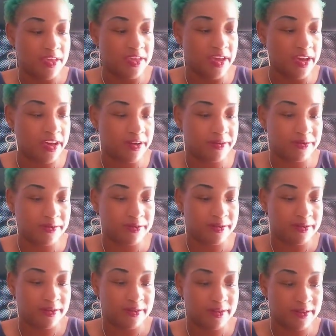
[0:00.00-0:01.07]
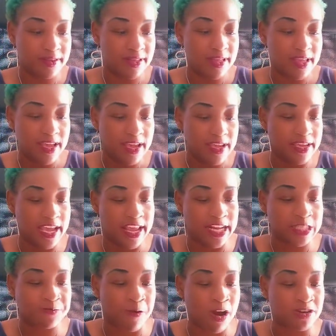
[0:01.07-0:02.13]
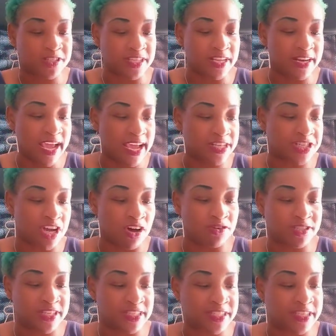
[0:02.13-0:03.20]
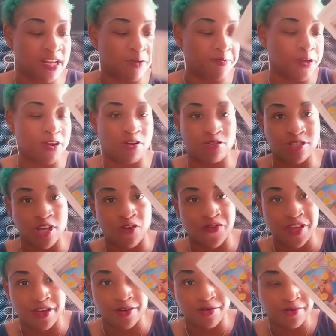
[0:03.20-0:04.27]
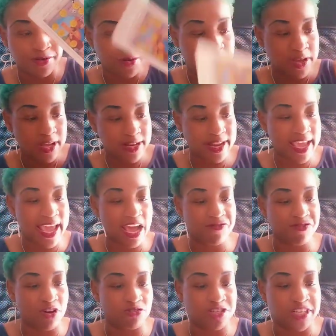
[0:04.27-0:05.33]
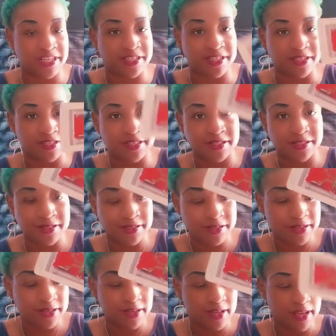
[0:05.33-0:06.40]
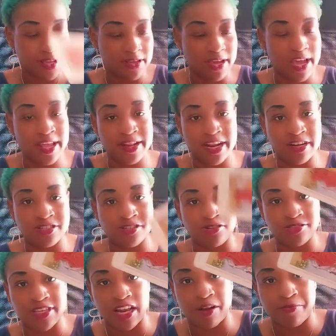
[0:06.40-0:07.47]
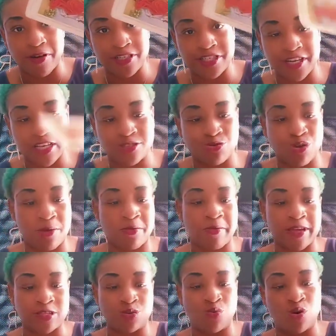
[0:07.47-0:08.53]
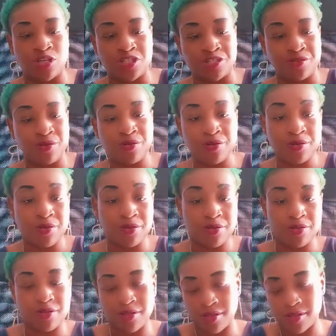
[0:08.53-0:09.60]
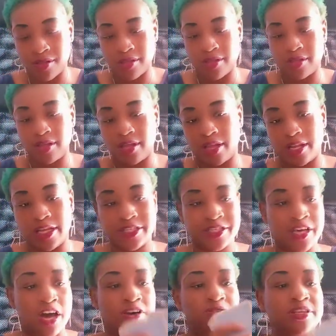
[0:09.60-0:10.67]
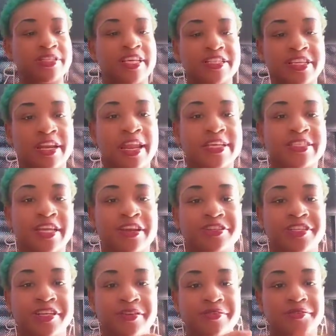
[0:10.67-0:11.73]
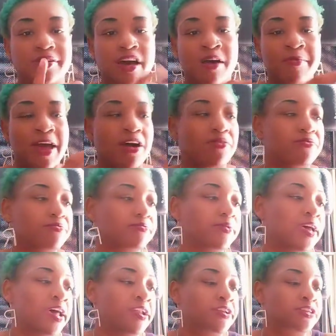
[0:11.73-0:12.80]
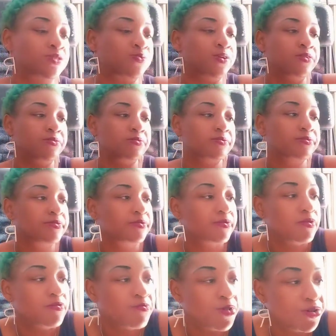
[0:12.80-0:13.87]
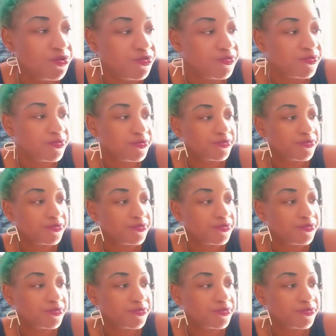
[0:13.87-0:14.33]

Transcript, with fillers: Yeah. Yeah, this person that chose this Ten of Pentacles over you, they have no justice. Yeah, and there's no celebration. That's who coming back towards you. Let's go. Let's get to the next energy. I'm out. Out of this one. Boop.